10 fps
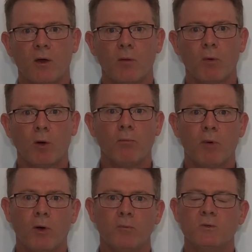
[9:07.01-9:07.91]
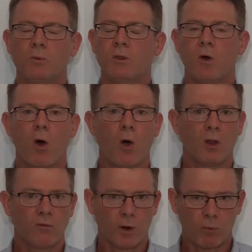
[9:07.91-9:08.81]
TheraBulb bulbs with
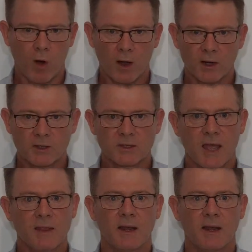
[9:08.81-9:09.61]
all of our products and